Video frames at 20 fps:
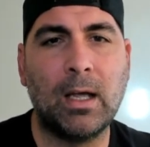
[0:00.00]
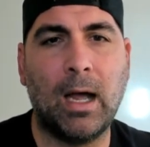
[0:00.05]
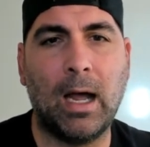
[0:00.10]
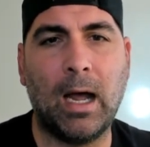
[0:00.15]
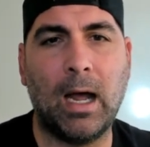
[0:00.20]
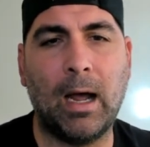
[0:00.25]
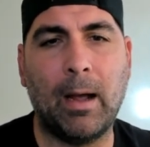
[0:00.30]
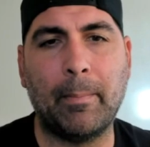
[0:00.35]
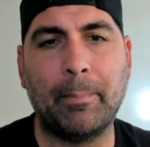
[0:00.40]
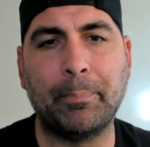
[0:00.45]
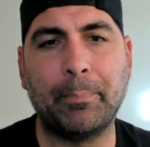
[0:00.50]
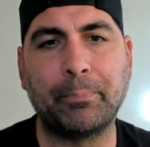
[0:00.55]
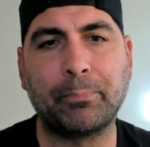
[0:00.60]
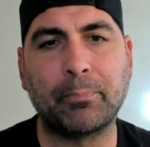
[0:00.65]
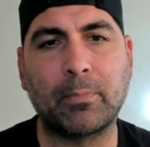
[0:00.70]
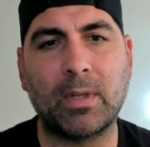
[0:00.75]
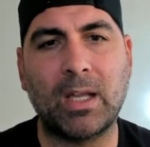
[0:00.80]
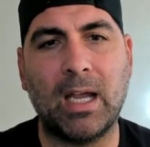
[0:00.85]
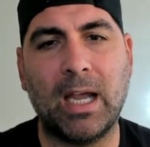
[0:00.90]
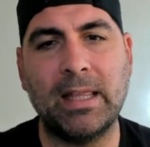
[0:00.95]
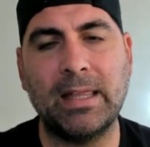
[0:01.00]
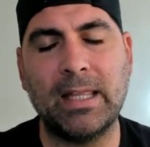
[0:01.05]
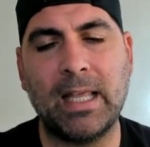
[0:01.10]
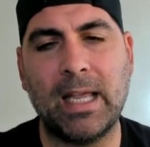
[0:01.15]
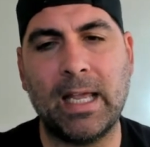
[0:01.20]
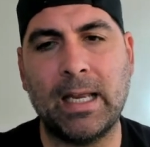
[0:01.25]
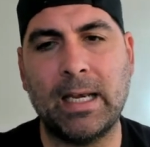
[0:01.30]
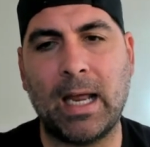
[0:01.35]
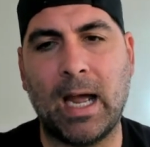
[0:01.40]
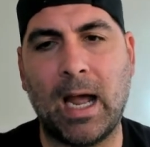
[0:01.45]
And
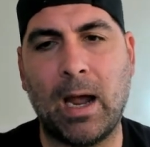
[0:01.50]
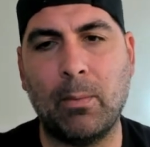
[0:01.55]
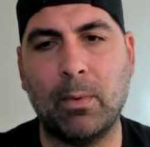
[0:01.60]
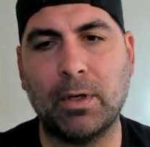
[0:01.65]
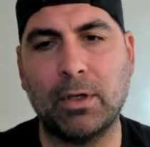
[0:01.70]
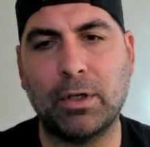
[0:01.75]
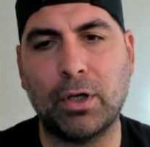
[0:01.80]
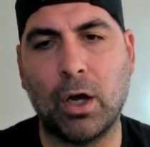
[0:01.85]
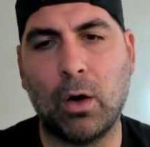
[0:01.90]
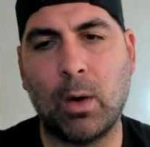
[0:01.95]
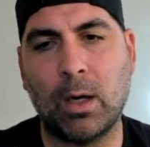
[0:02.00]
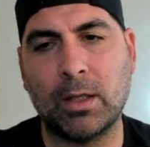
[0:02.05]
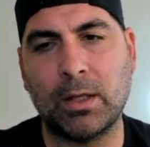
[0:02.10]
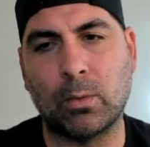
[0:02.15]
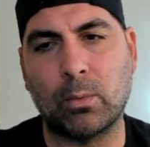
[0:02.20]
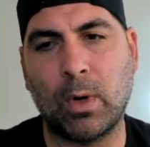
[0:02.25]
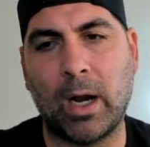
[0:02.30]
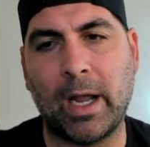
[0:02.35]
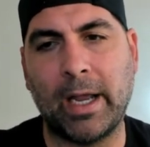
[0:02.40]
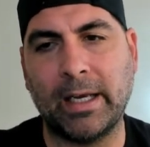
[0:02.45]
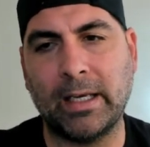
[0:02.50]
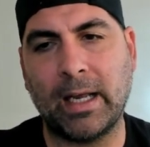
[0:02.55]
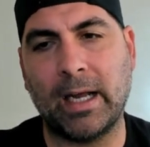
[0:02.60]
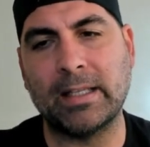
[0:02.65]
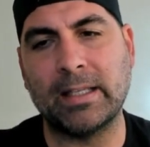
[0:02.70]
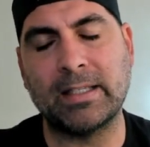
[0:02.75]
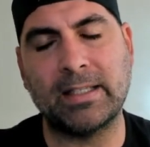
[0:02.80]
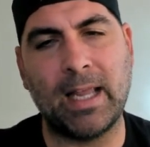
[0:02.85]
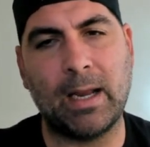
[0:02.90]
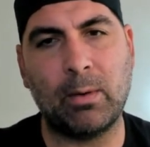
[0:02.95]
then I would go on the right.
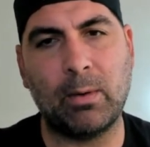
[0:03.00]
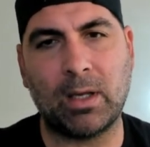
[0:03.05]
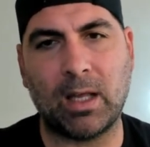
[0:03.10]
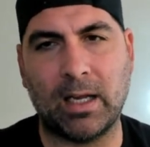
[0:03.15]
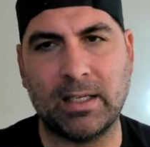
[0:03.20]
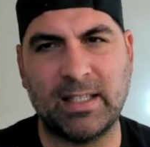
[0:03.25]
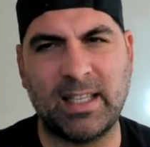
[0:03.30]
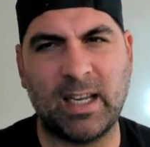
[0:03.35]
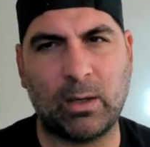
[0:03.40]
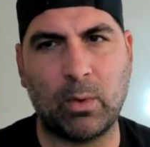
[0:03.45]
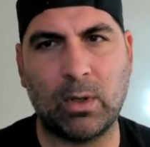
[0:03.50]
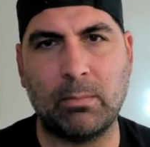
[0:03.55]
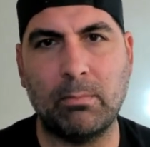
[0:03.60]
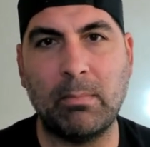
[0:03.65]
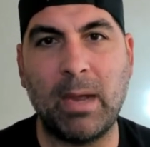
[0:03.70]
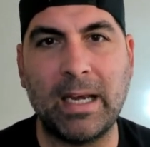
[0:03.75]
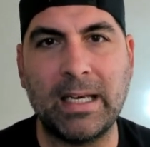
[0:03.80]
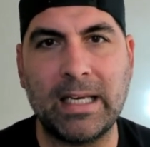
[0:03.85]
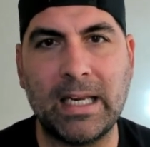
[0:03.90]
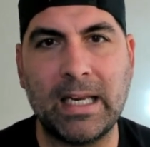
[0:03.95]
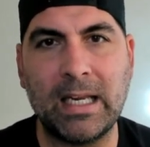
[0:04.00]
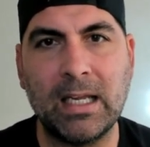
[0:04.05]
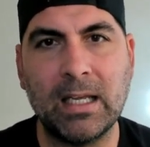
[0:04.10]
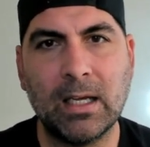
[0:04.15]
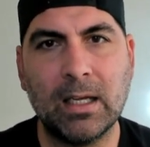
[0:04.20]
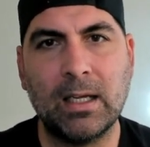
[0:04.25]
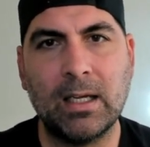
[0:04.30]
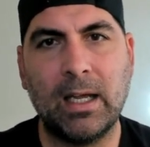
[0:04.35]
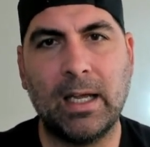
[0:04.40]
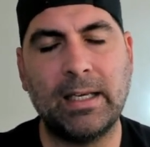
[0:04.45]
I stick with Mendy,
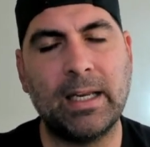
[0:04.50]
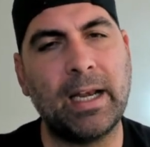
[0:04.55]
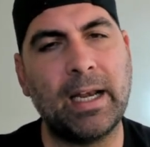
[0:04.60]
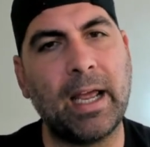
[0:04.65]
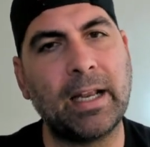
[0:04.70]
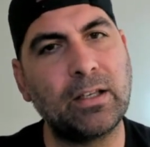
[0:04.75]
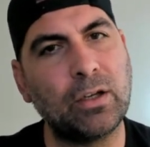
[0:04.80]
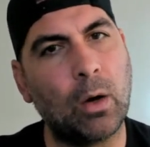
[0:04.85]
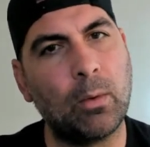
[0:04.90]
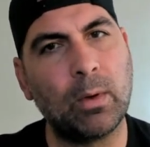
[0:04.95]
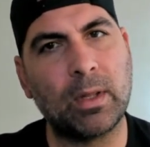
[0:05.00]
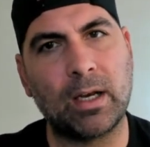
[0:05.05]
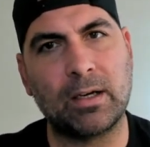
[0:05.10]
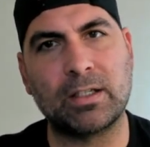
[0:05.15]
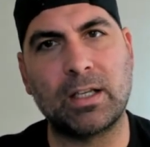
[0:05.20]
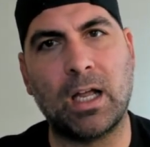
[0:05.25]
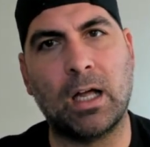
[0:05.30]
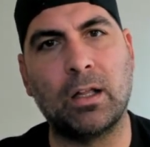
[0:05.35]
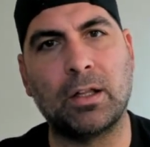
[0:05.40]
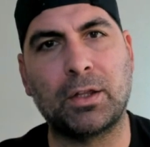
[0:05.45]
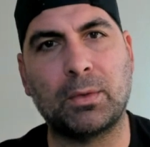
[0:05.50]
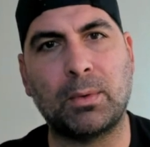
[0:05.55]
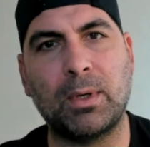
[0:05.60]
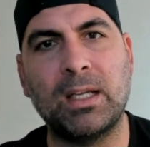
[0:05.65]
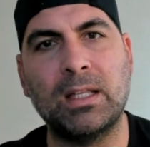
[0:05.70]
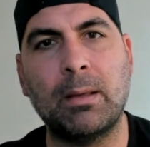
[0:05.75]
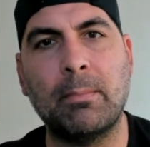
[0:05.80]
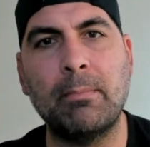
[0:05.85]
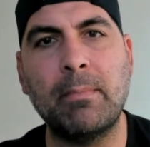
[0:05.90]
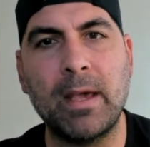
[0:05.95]
and then I'd go with our solid
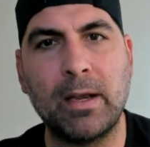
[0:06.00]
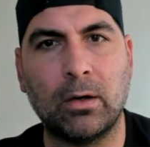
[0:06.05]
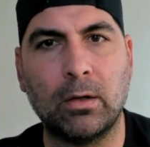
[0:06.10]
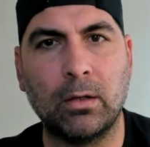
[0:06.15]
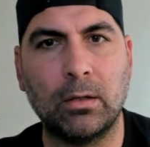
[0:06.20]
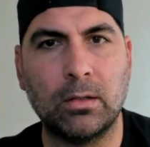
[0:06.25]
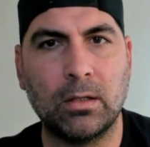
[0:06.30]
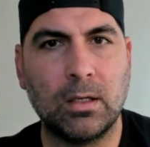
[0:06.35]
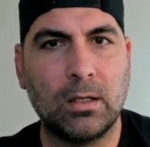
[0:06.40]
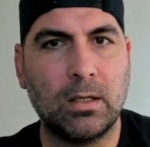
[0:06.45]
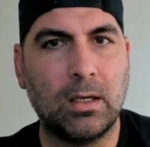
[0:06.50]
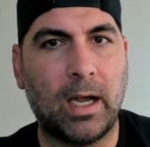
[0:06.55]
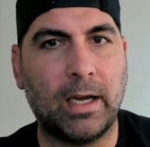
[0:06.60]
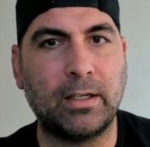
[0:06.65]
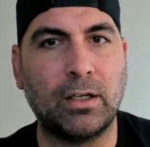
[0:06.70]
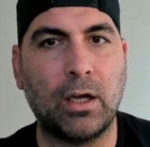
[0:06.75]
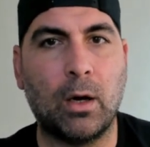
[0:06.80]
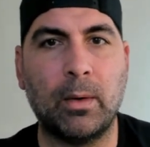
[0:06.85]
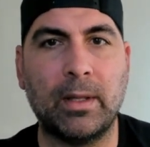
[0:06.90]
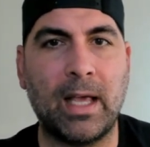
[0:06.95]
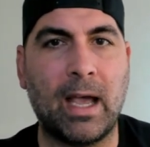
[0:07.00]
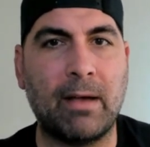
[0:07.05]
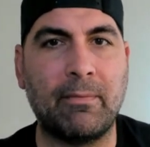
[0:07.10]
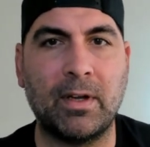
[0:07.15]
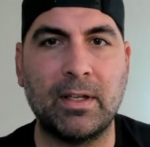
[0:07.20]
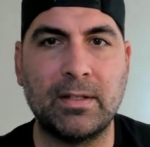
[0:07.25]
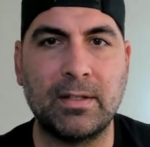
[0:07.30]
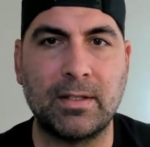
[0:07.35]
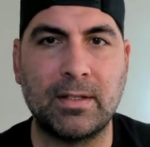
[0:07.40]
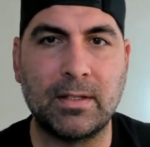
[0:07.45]
three in the middle. I'd go with
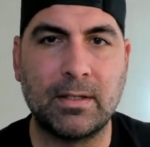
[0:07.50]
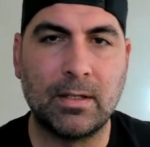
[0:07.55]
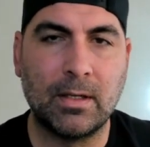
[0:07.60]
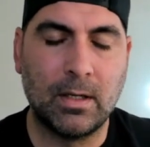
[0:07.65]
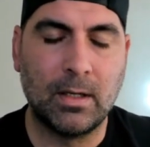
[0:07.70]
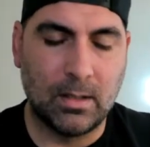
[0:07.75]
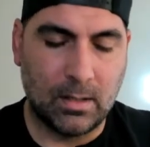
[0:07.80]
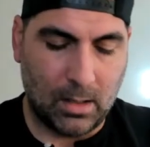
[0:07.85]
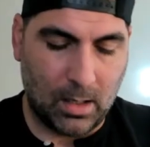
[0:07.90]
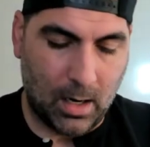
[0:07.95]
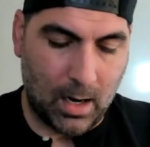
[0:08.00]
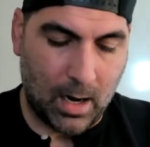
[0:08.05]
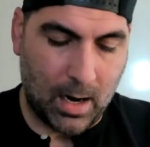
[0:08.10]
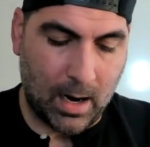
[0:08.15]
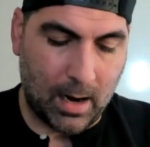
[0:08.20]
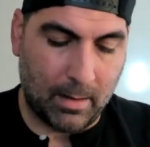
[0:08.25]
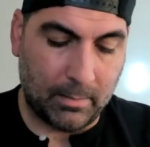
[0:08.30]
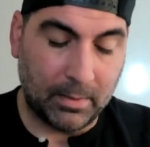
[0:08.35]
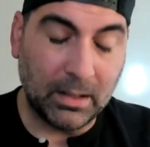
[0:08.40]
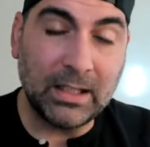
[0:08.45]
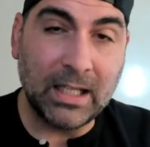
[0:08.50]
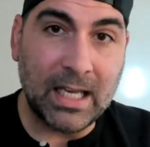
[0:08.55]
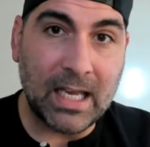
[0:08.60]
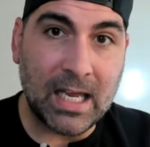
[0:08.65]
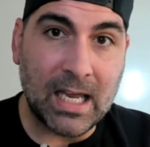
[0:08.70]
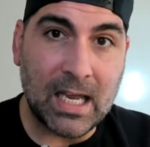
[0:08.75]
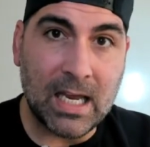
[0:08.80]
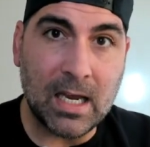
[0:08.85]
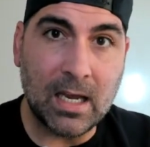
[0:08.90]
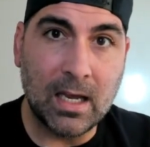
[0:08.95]
Evans,
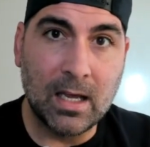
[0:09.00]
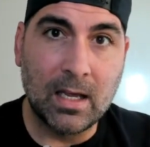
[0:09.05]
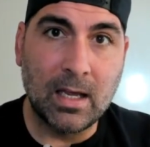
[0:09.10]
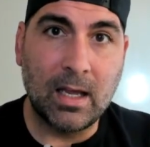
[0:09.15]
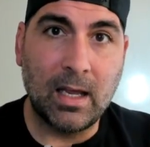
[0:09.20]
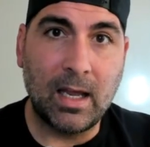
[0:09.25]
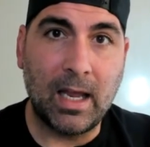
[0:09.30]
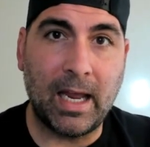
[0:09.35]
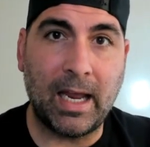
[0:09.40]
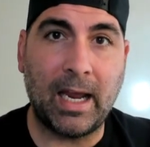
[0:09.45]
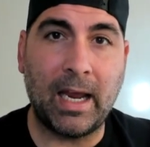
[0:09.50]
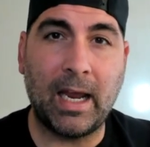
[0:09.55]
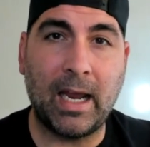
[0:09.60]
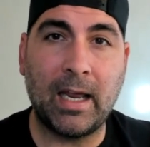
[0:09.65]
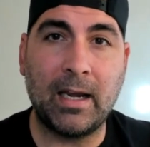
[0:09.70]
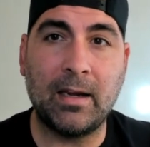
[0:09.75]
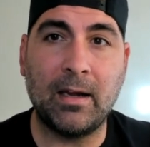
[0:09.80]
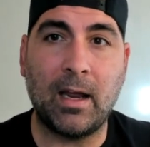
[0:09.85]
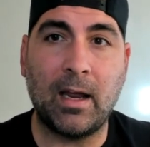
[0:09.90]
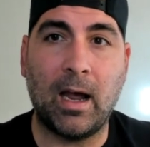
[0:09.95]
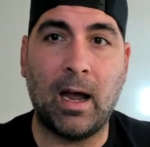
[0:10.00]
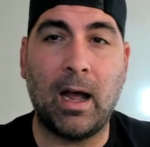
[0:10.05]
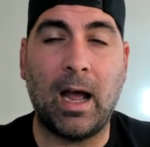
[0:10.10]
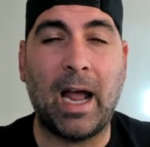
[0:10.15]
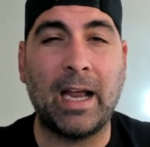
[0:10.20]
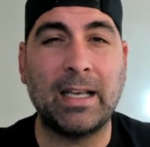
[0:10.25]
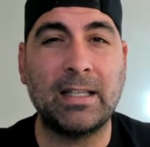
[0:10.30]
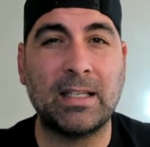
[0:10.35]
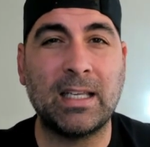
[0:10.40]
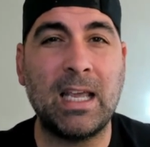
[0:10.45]
Lee, and
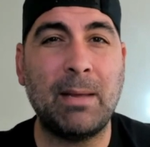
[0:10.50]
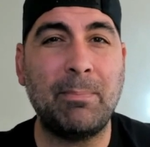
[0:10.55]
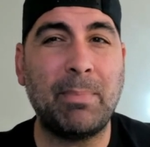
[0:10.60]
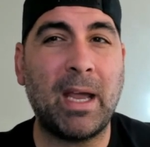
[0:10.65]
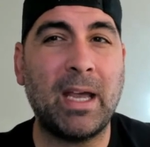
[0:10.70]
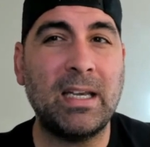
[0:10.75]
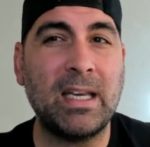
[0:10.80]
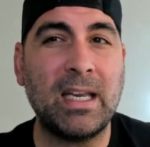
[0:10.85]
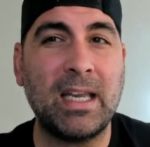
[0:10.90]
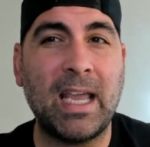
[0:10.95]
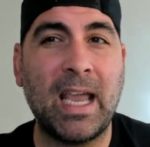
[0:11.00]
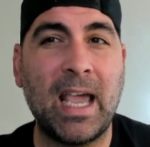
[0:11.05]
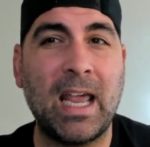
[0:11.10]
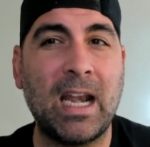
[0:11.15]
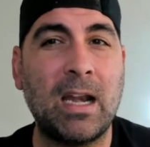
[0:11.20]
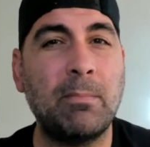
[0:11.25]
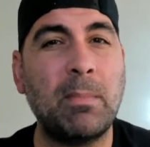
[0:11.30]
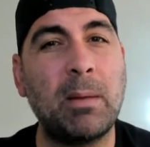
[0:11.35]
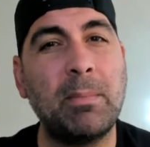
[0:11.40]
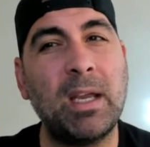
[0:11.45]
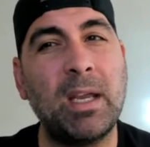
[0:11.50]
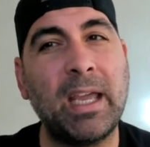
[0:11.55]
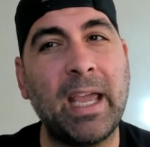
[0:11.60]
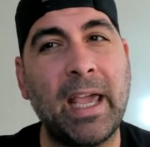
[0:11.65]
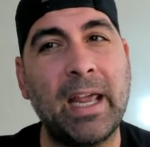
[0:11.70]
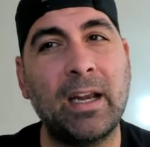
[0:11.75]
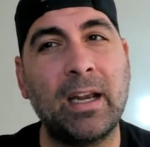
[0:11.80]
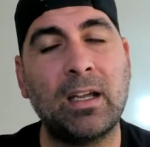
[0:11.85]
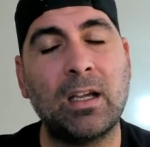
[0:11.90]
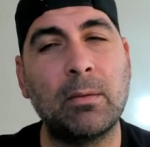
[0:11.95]
I'd keep Andy Cannon. Maybe
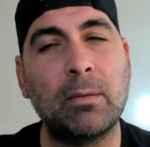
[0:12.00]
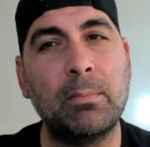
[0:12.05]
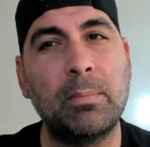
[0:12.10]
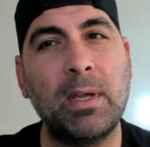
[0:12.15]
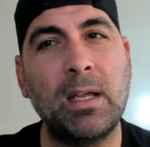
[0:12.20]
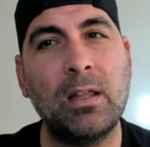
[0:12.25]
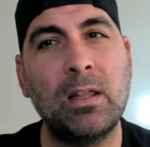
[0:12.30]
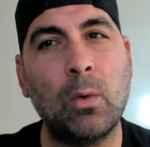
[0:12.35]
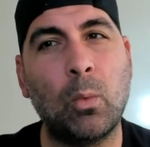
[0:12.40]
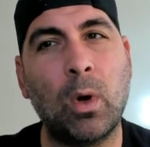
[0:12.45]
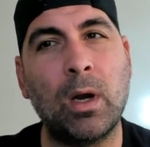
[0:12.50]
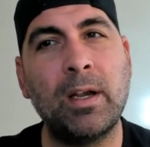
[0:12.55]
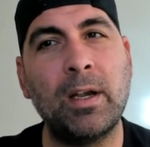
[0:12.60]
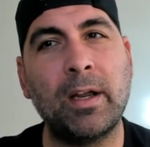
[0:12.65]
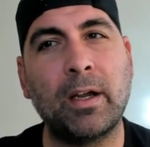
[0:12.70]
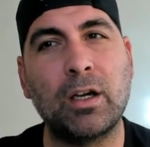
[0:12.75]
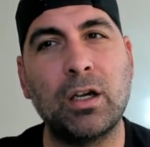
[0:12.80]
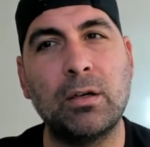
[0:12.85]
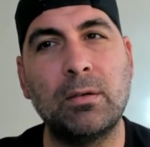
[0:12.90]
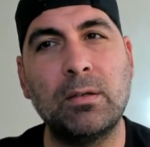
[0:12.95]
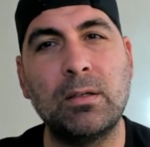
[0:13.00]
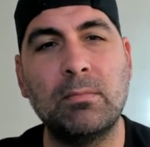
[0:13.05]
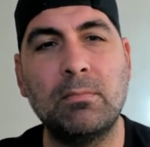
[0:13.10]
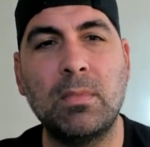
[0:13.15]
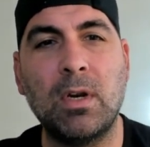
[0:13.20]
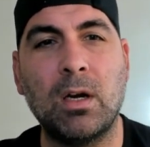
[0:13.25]
Cannon could be the one that could